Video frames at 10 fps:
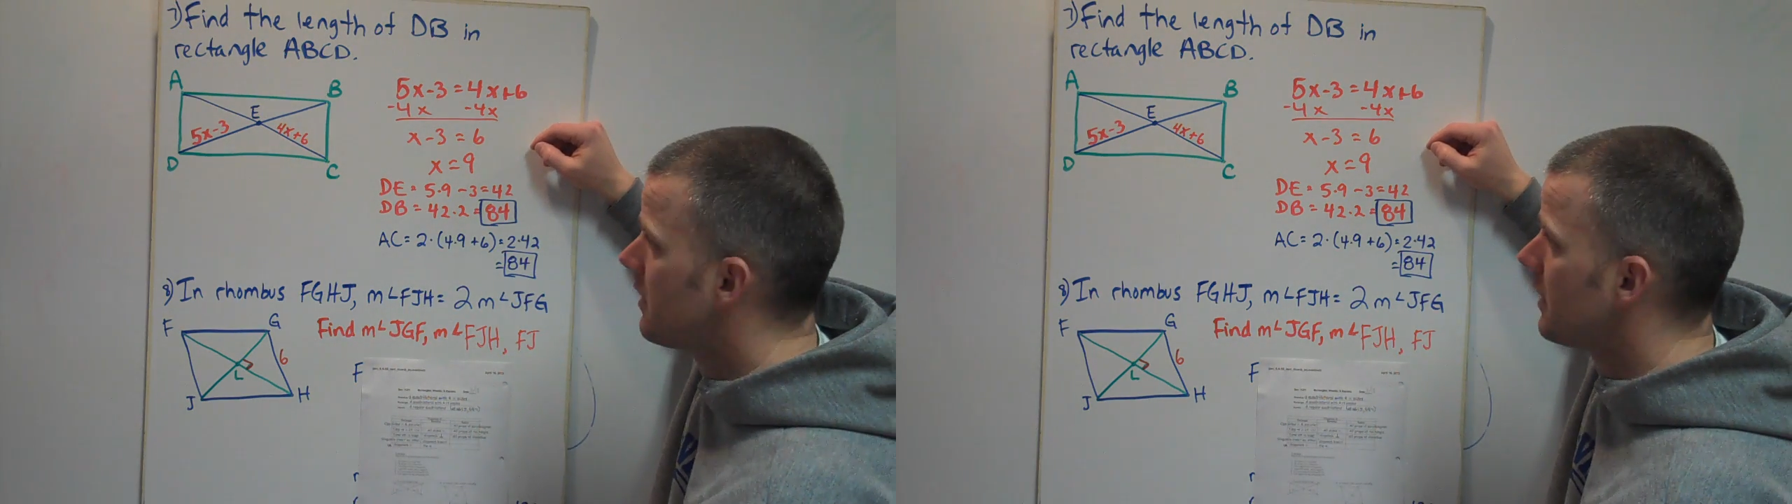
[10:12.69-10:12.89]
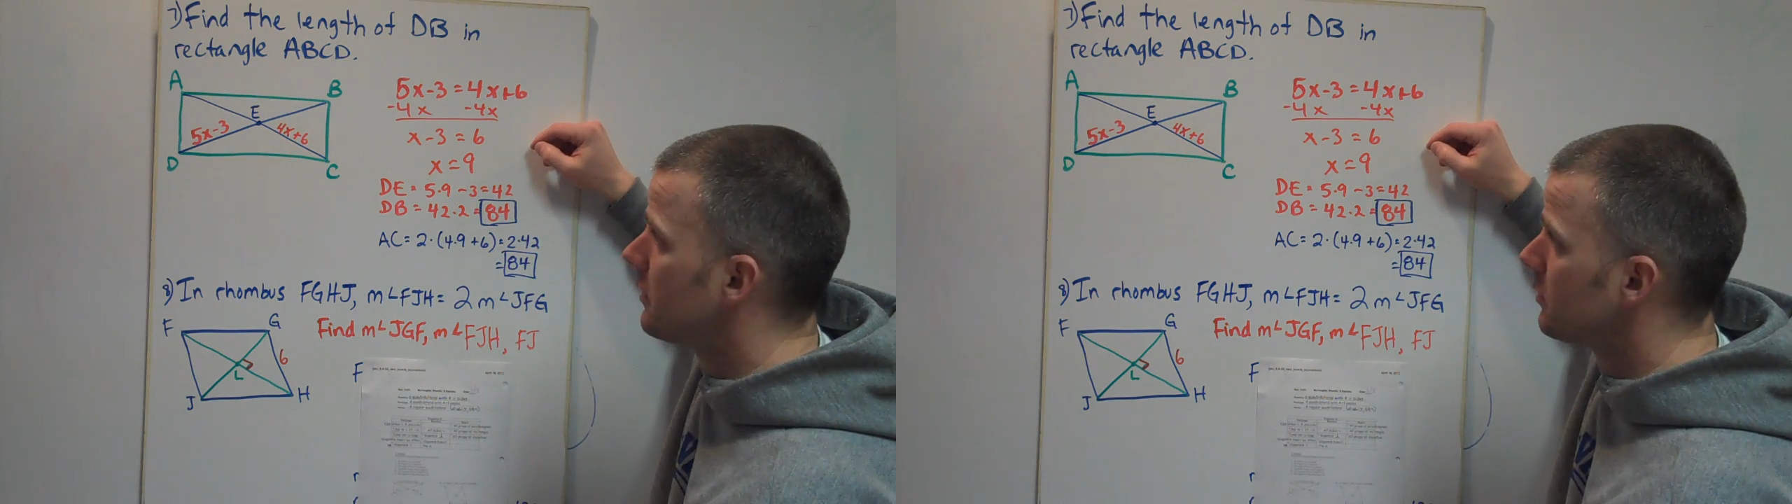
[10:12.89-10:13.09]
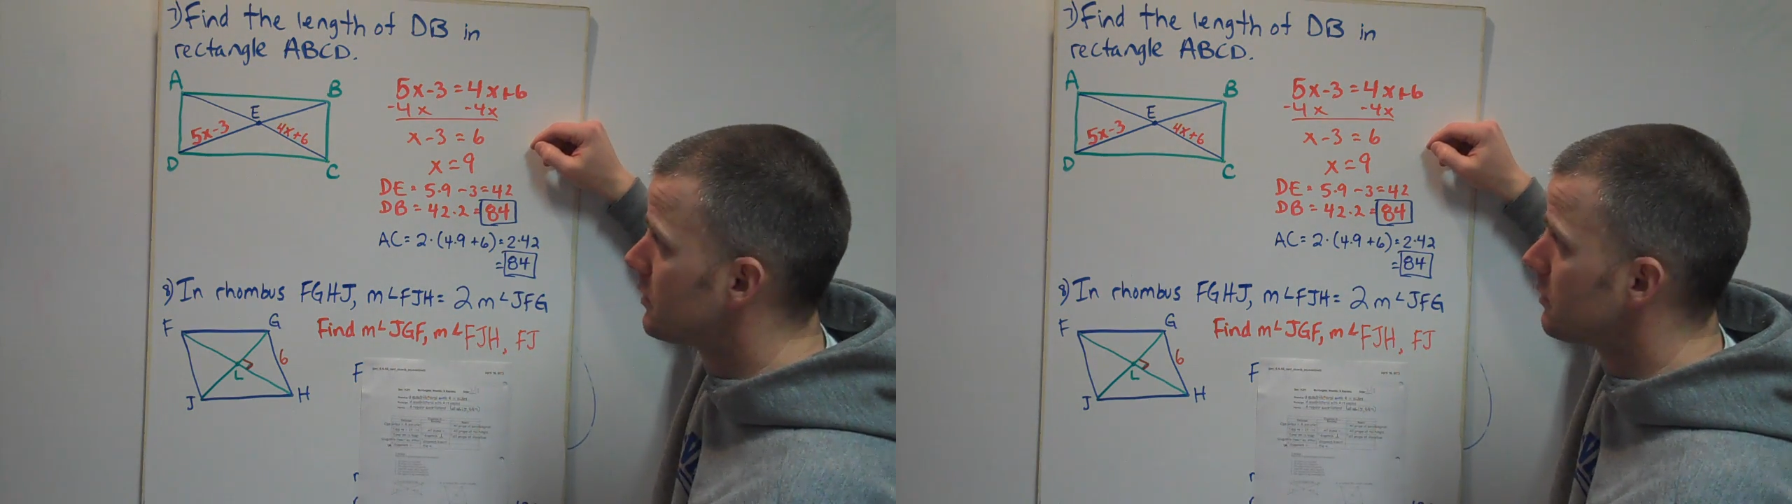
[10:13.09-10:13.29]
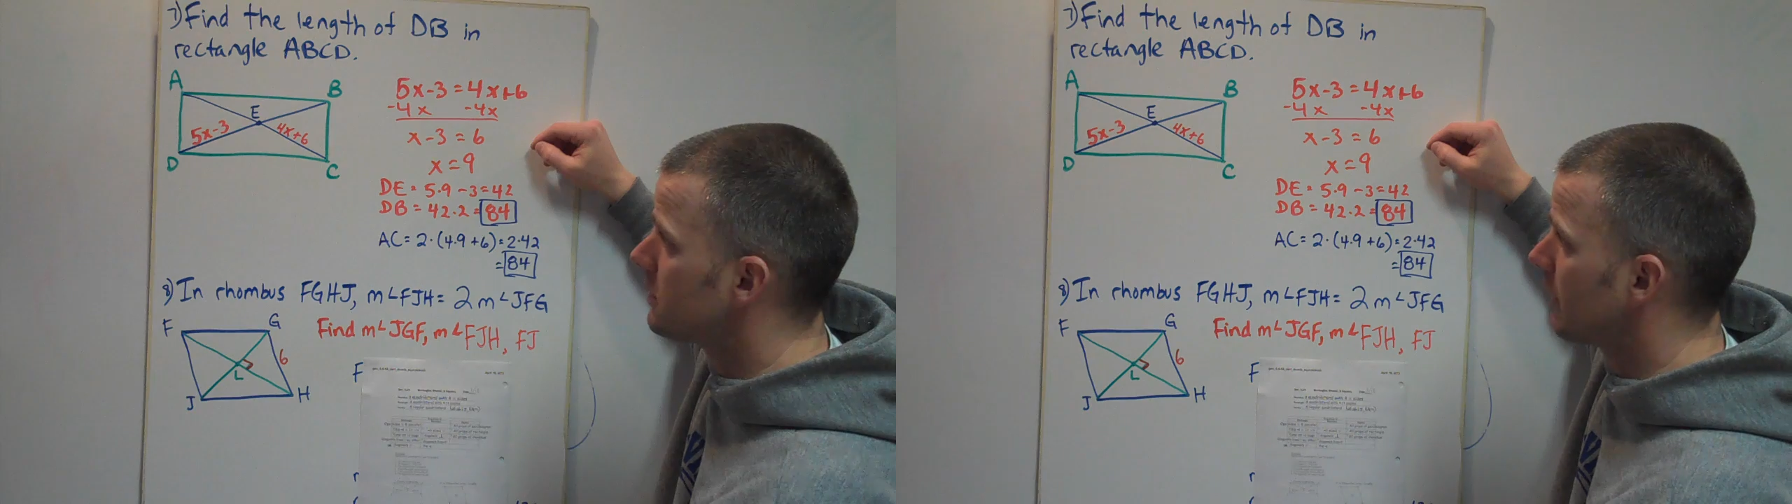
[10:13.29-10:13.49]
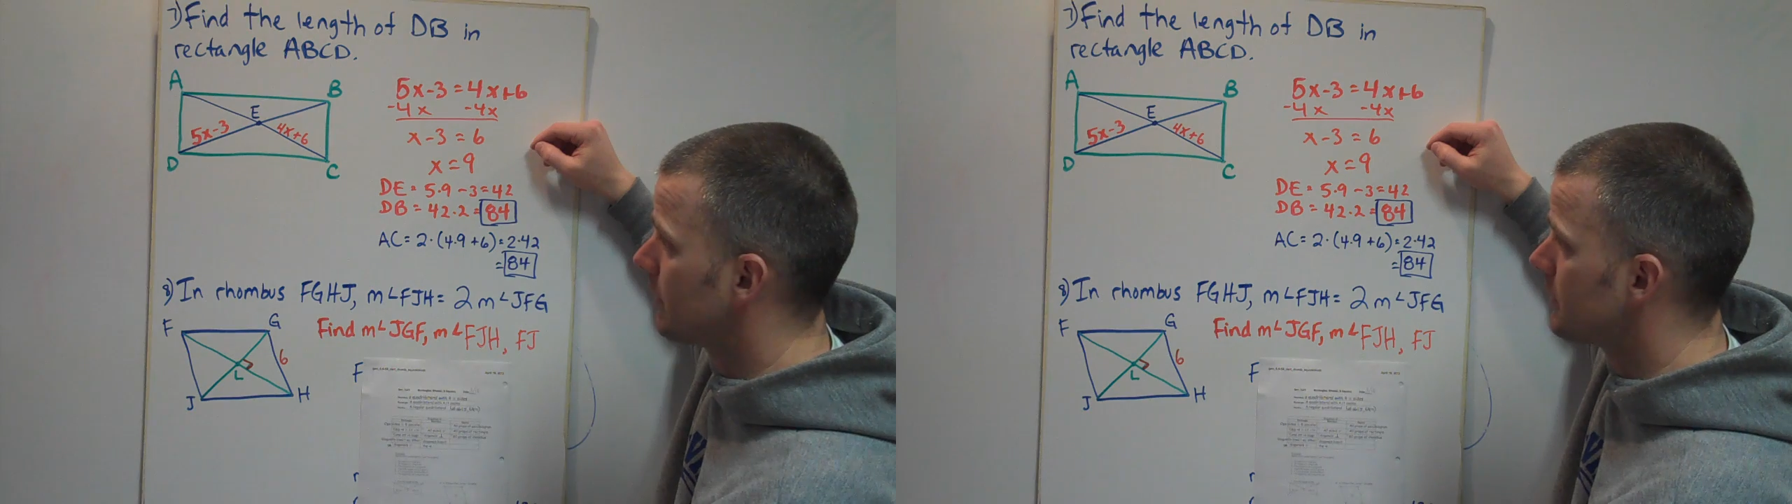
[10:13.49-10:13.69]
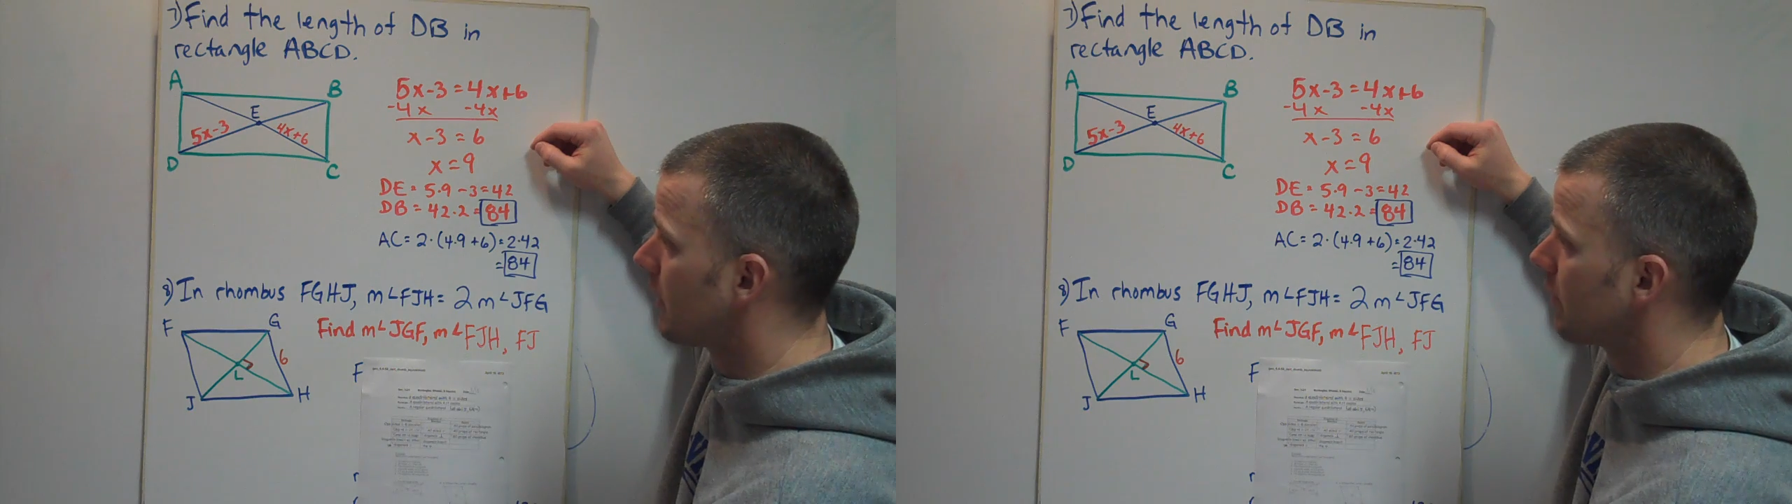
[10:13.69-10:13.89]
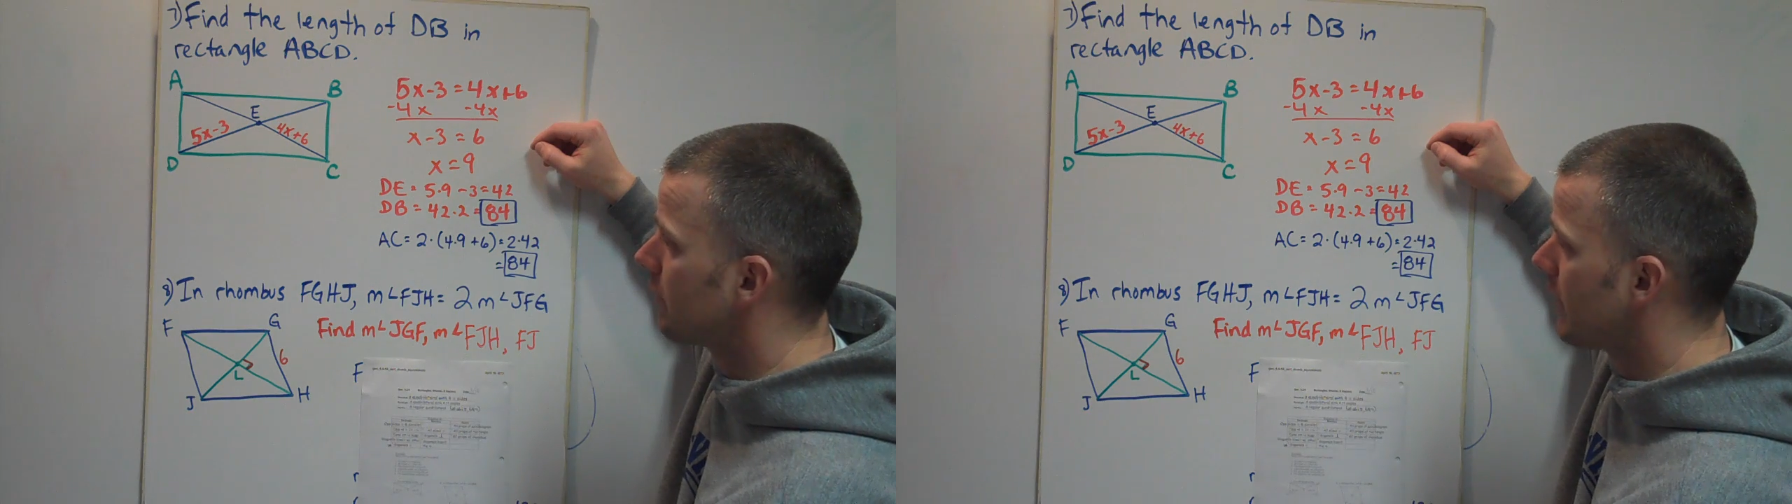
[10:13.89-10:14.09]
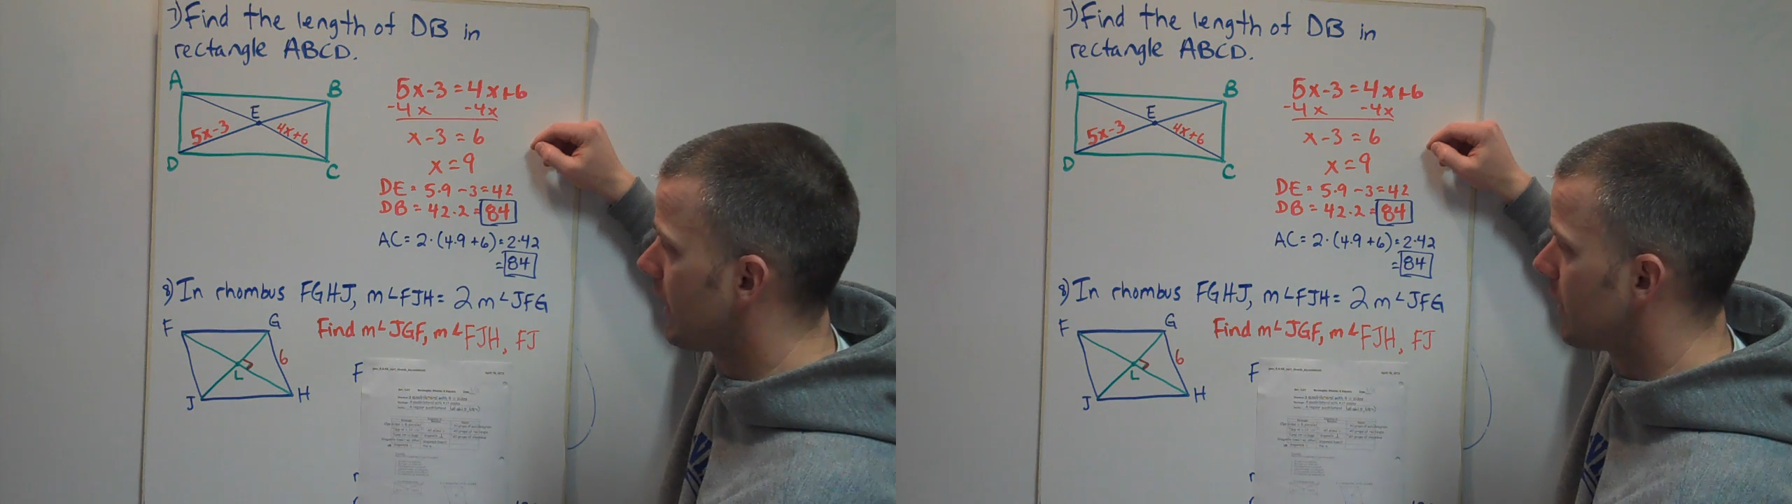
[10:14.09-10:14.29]
that those two segments are in
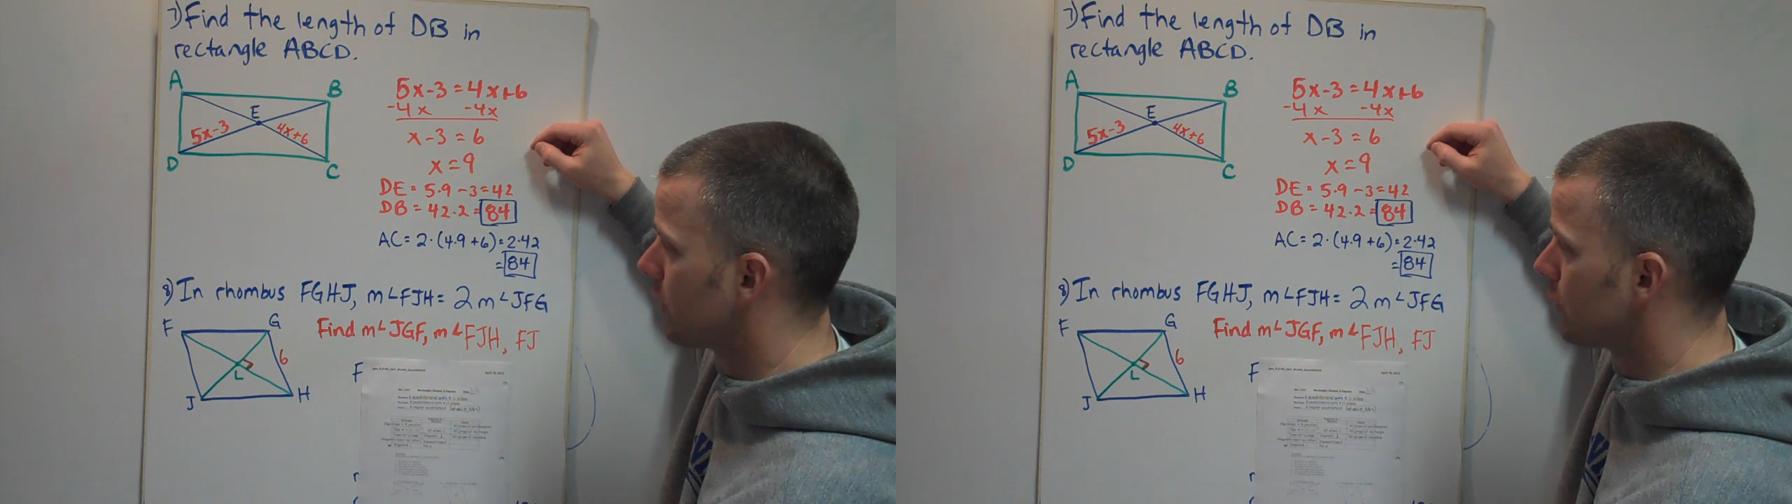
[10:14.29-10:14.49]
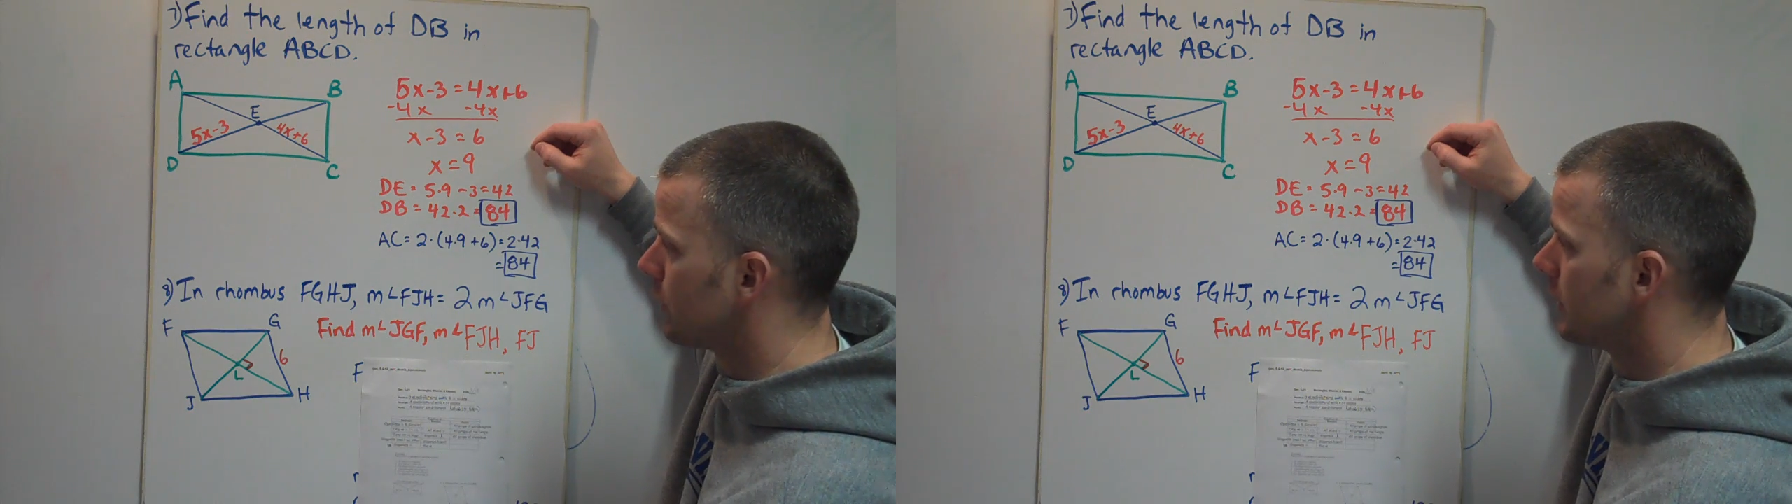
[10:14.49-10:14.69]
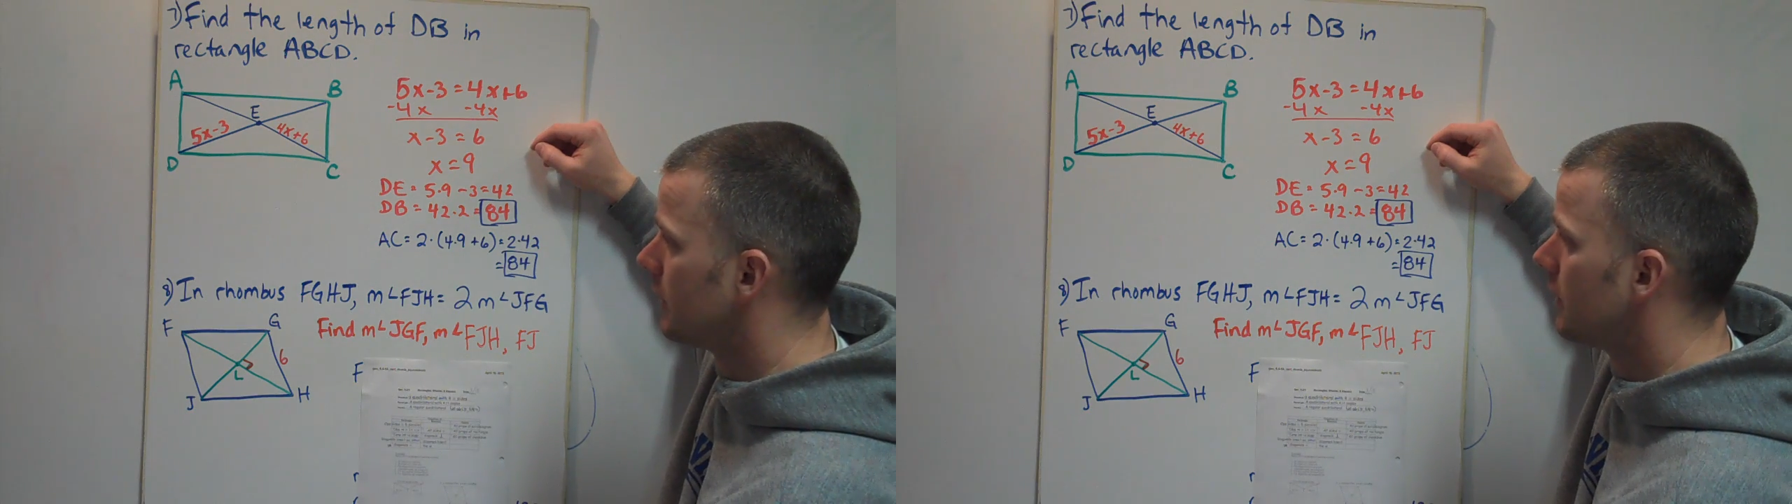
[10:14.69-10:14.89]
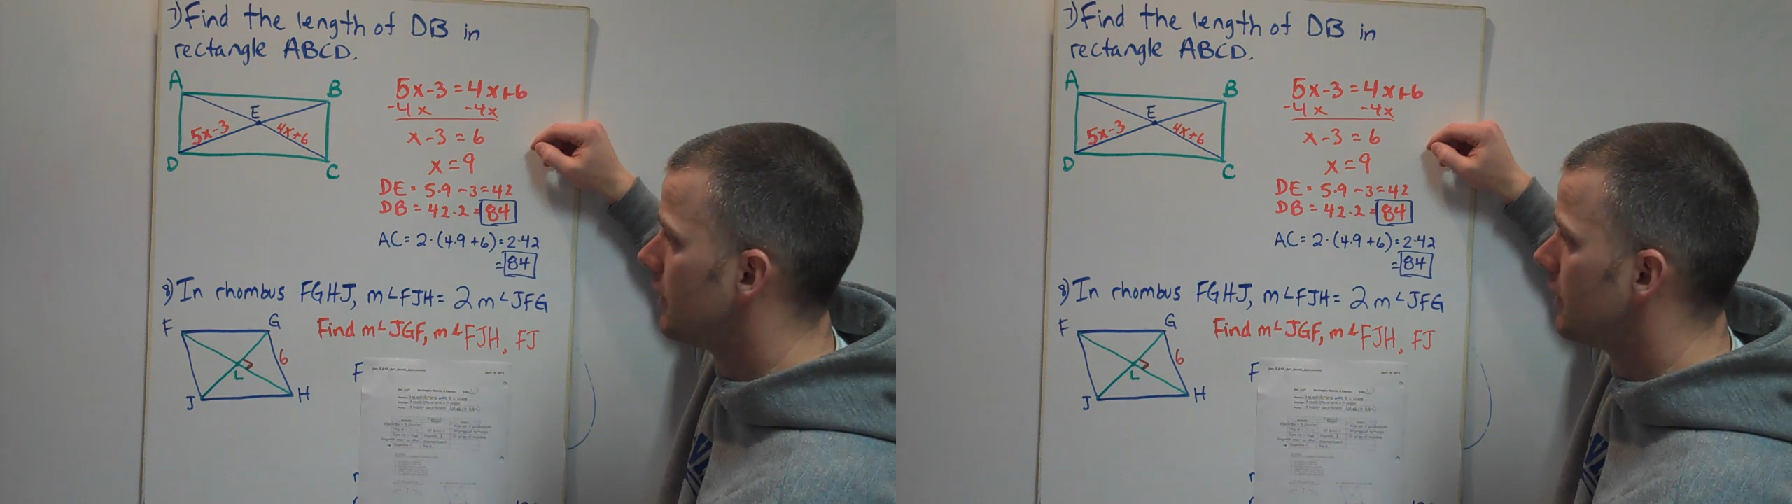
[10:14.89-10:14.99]
fact congruent.